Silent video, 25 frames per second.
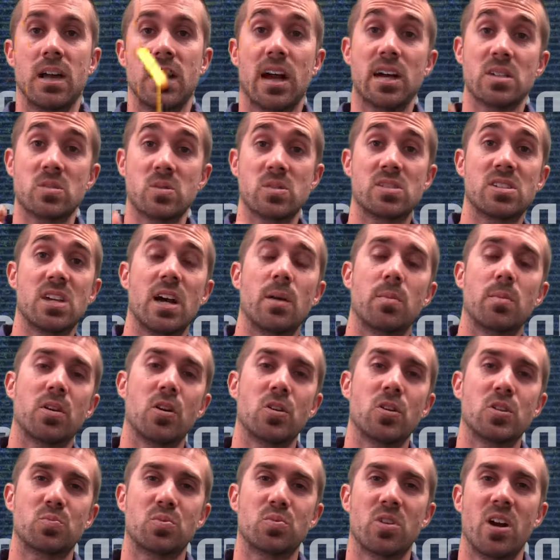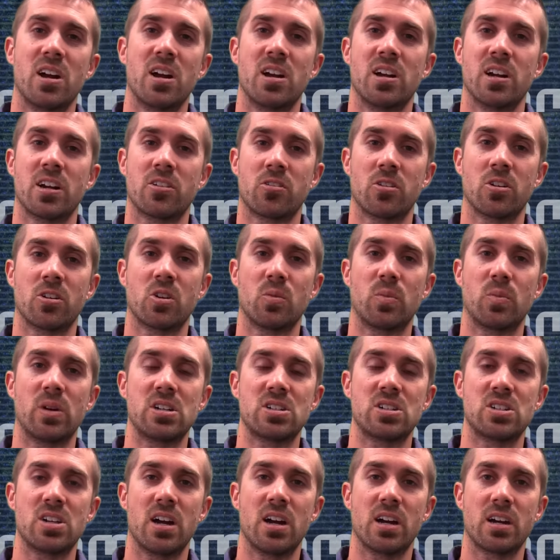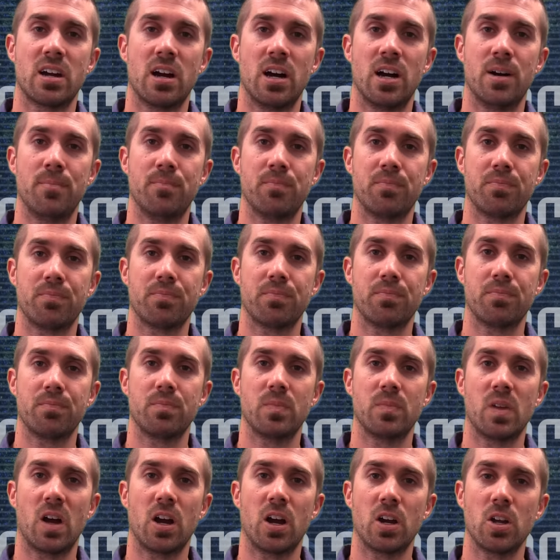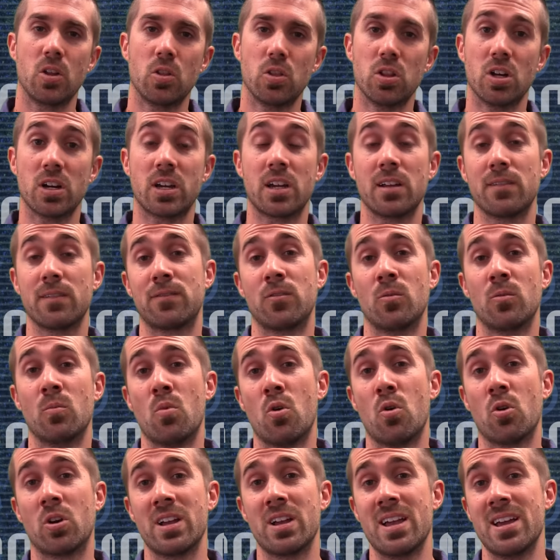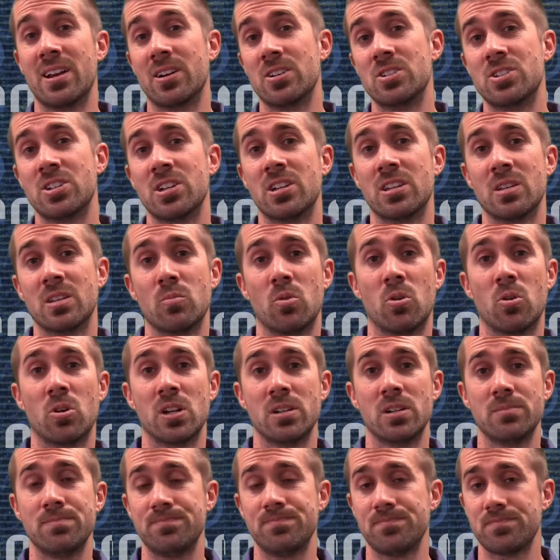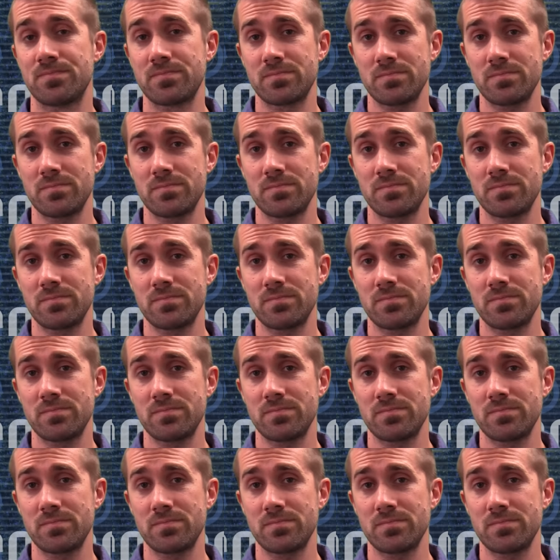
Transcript: Guys, what's up? Coach Brian here at CriticalBench.com. Are you looking for more energy in the morning?